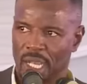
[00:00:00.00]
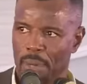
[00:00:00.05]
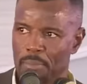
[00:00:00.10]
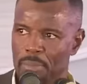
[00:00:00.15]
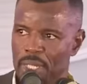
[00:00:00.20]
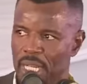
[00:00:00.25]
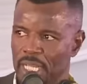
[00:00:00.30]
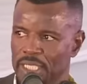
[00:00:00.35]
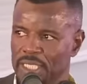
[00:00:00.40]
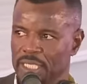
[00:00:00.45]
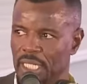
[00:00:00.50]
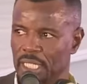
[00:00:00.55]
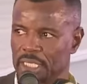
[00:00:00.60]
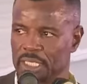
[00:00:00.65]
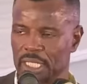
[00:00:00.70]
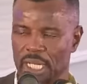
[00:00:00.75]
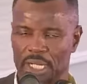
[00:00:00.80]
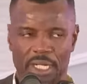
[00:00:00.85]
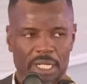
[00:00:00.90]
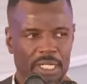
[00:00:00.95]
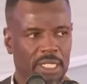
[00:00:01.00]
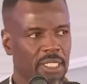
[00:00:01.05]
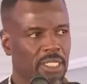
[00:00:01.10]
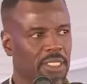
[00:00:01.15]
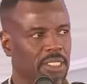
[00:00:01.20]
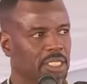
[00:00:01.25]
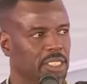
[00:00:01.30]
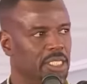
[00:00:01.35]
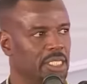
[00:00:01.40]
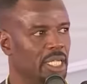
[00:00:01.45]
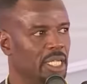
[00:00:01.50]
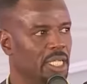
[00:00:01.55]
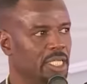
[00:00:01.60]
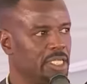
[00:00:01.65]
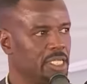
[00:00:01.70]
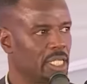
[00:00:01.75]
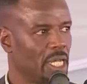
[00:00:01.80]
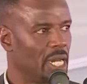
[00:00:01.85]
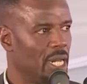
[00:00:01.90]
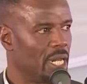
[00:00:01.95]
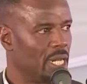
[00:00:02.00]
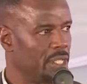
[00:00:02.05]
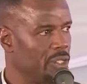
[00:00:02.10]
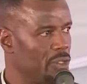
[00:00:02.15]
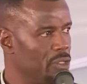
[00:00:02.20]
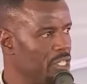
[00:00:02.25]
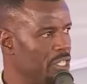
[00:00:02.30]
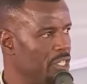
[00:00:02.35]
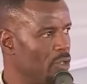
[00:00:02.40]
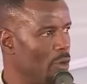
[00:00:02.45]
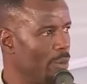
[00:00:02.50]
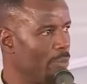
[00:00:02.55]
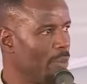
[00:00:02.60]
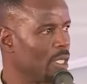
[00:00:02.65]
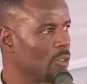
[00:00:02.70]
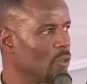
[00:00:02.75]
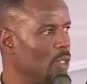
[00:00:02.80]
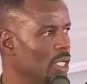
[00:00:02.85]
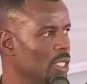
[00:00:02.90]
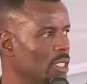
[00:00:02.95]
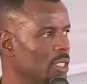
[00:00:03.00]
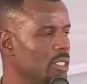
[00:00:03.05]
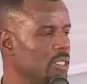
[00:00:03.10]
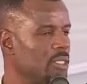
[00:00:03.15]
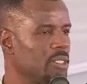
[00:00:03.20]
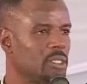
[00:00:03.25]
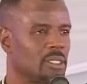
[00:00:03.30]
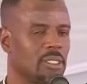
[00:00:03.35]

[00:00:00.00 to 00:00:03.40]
Cabinet Secretary CS Eugene Wamalwa,